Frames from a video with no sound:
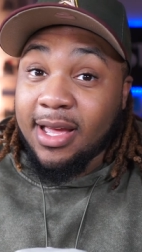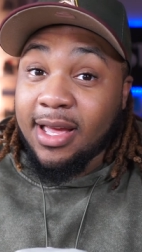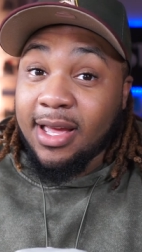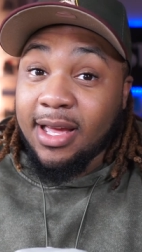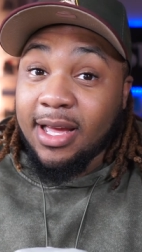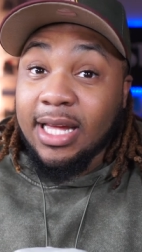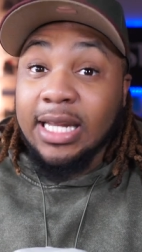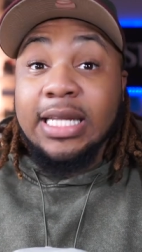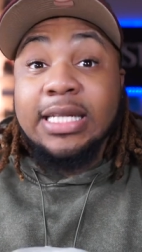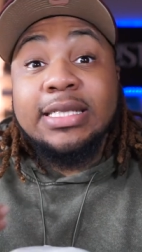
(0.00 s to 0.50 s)

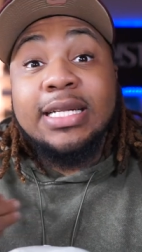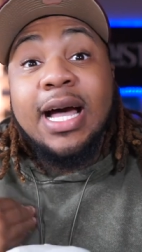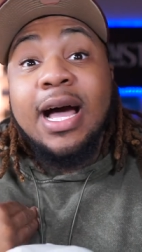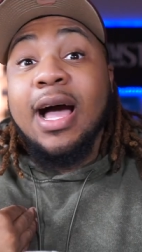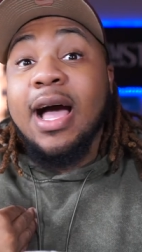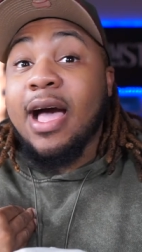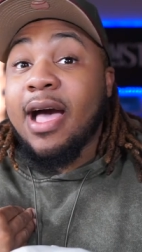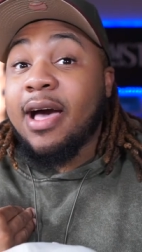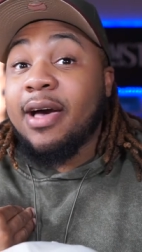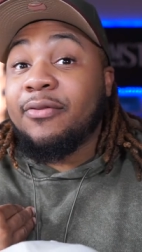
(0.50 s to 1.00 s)
At least
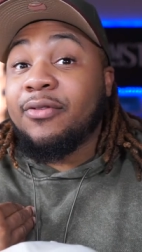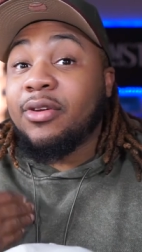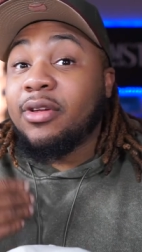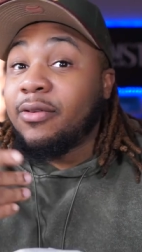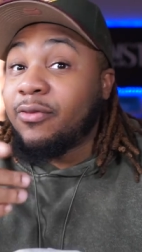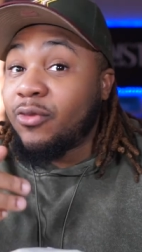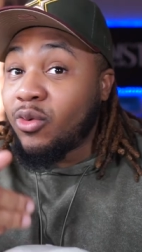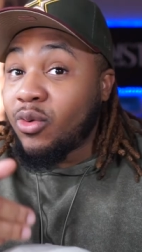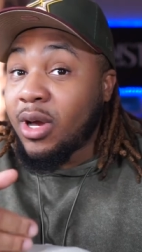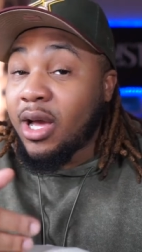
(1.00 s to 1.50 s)
I haven't.
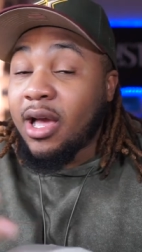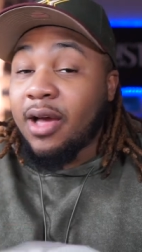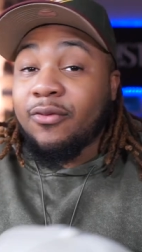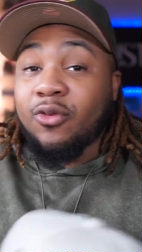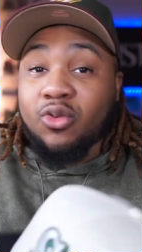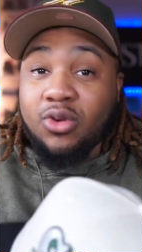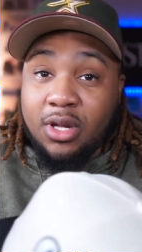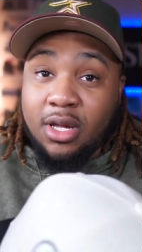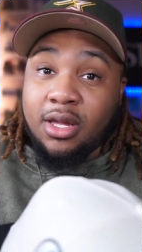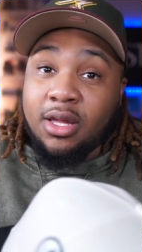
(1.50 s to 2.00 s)
If you have,
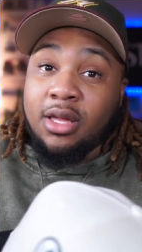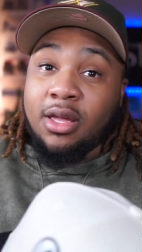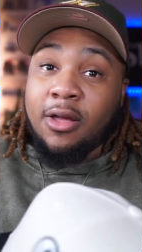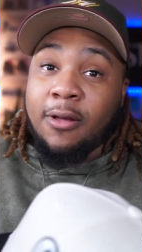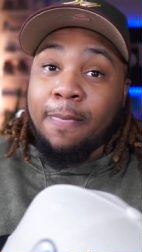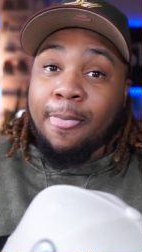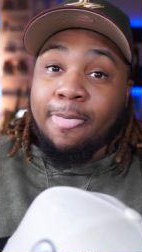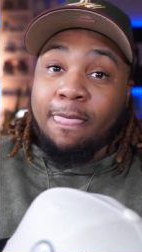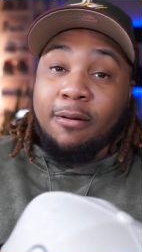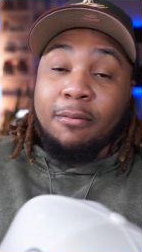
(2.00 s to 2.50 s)
okay,
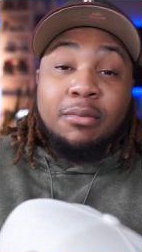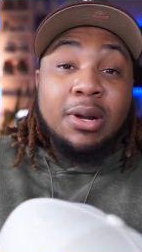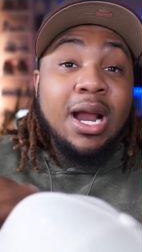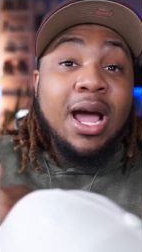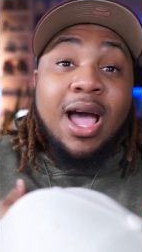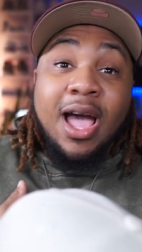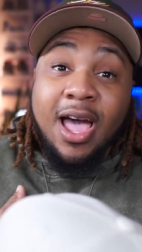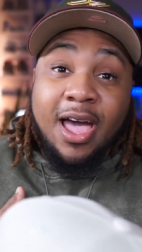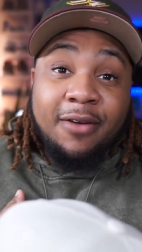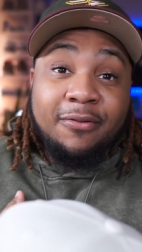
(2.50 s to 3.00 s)
but
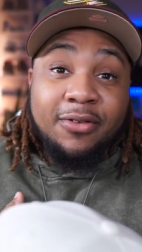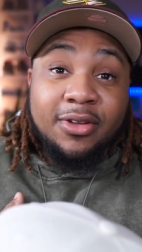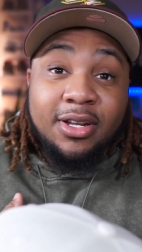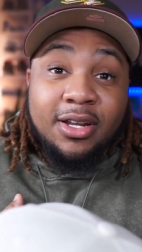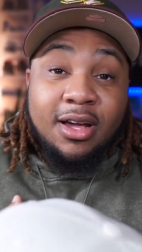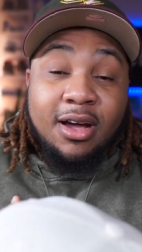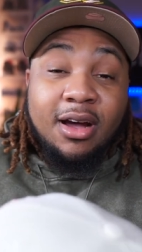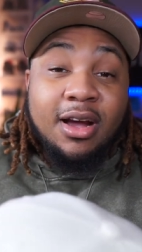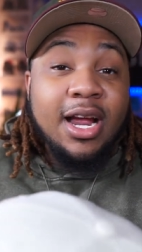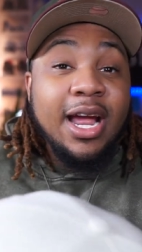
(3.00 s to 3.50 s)
I haven't.
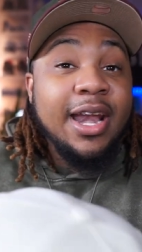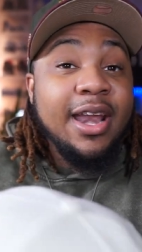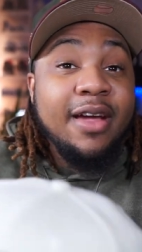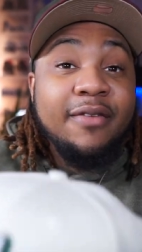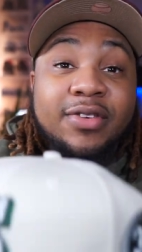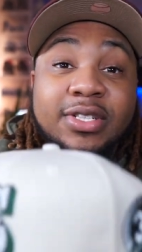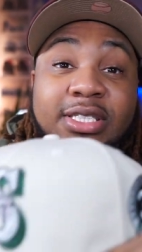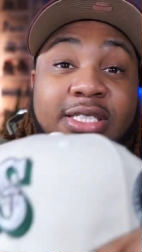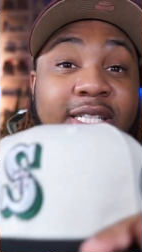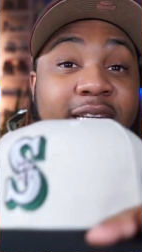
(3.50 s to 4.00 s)
All right, I
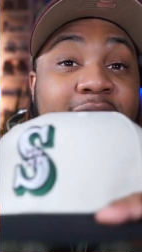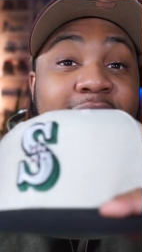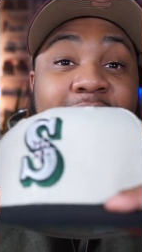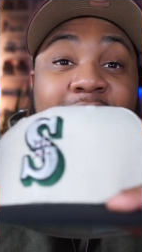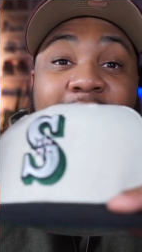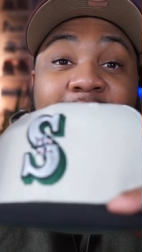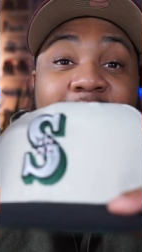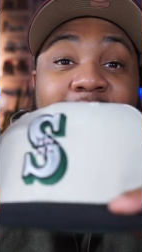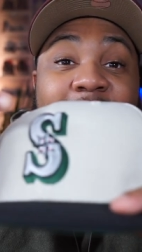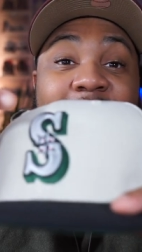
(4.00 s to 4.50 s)
never seen
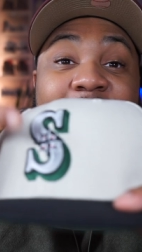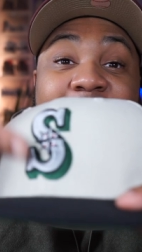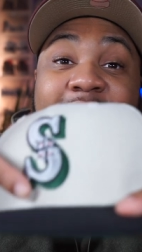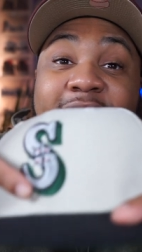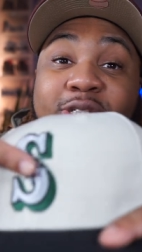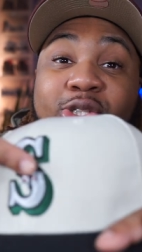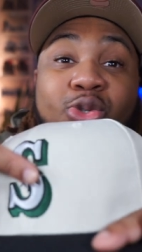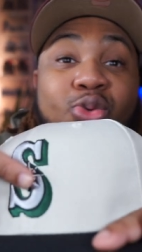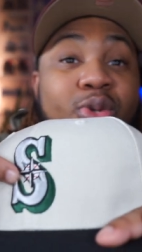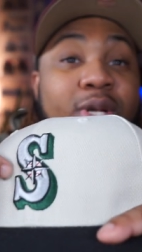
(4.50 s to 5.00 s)

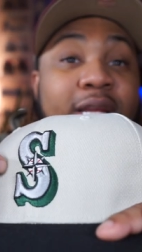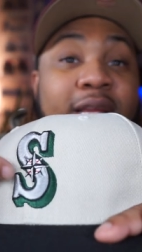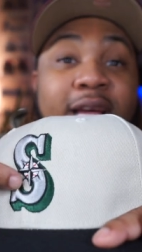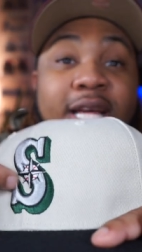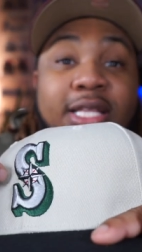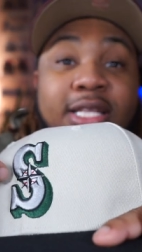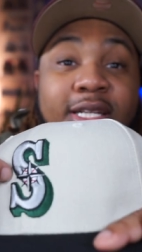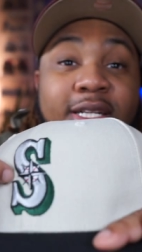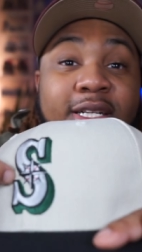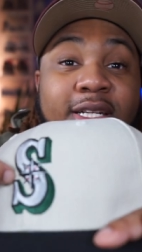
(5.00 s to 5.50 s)
these two
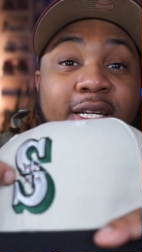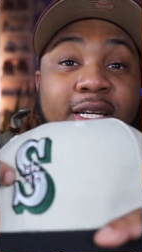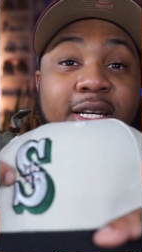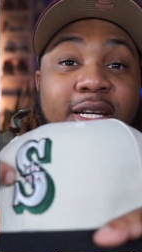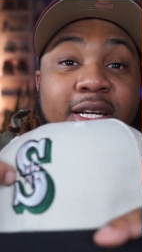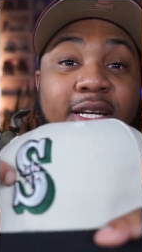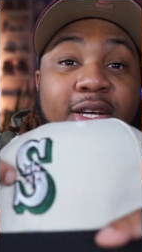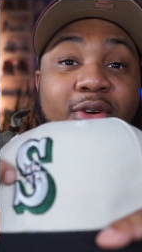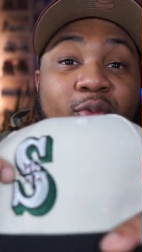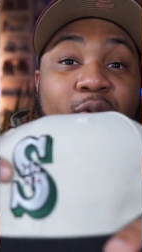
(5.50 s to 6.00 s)
together.
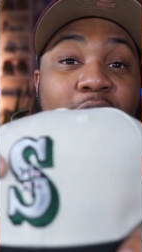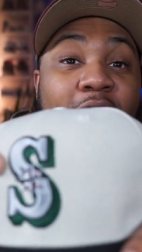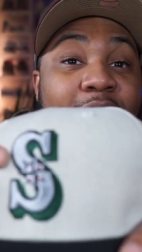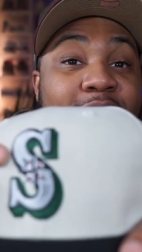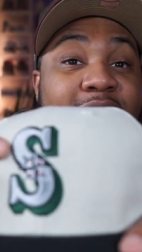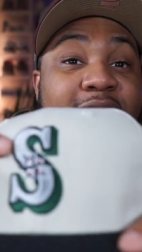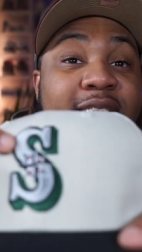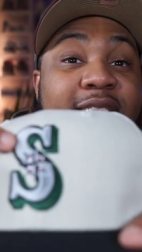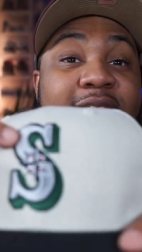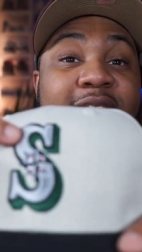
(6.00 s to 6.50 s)
We
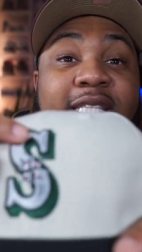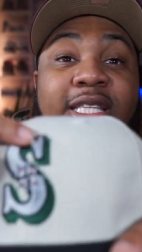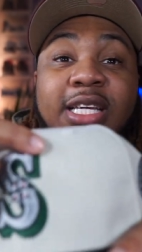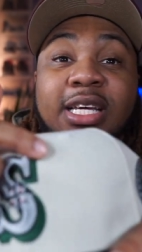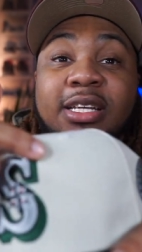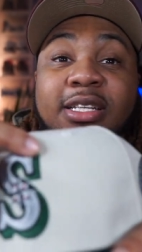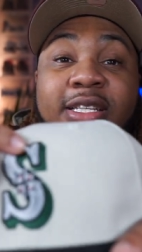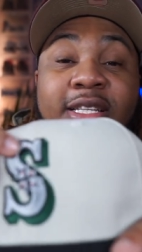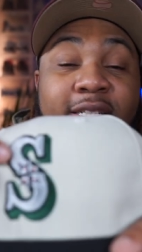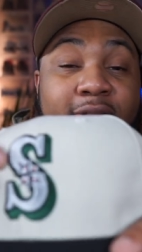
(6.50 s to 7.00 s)
obviously see
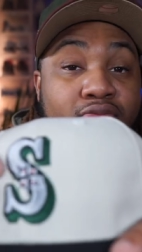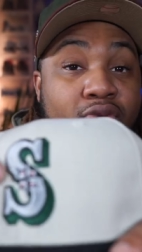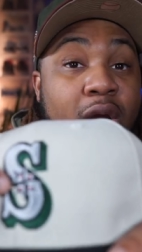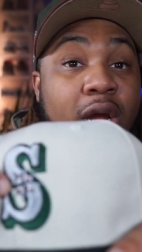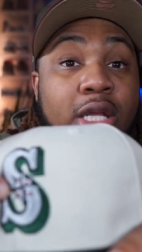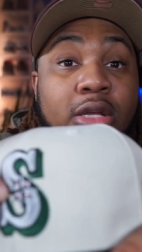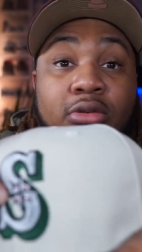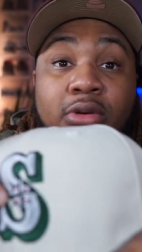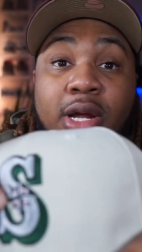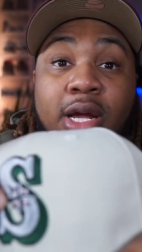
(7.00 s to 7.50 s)
the
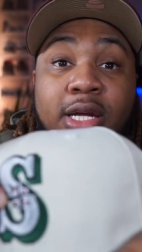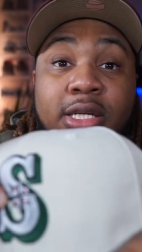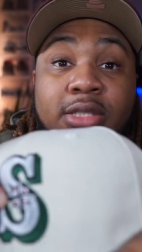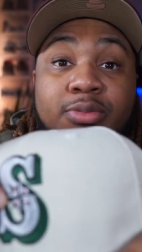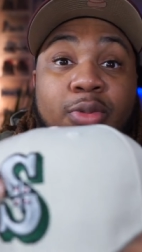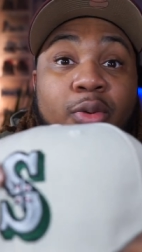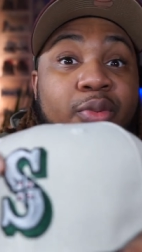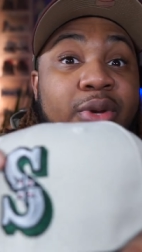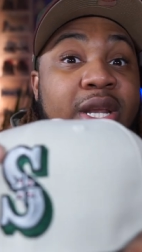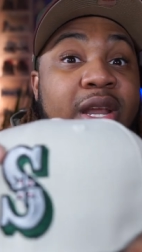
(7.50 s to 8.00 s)
regular S,
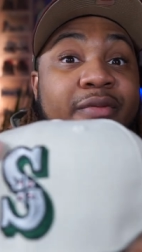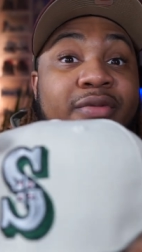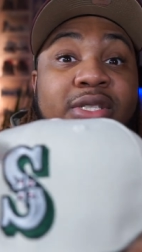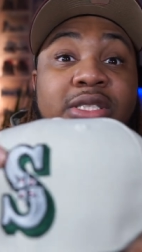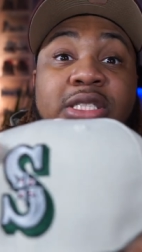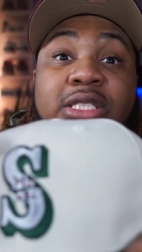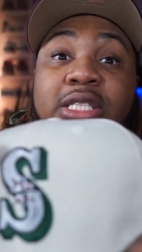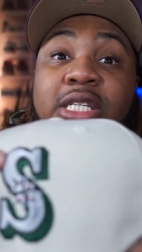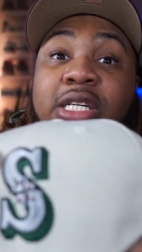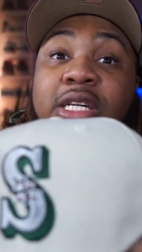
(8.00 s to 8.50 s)
but we never
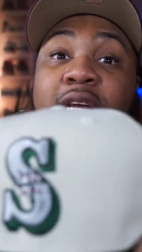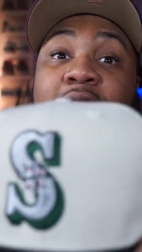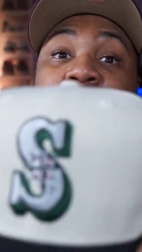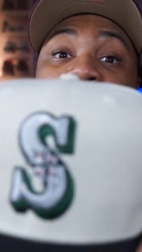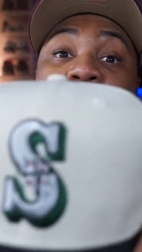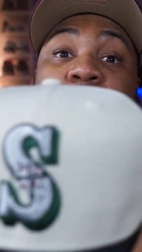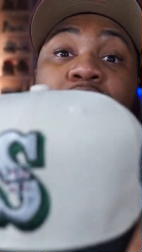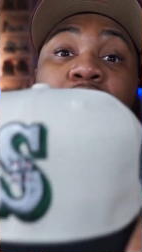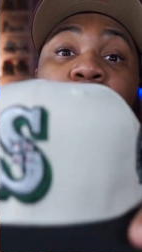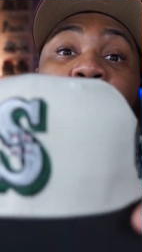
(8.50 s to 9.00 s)
see
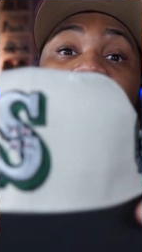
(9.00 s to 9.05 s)
the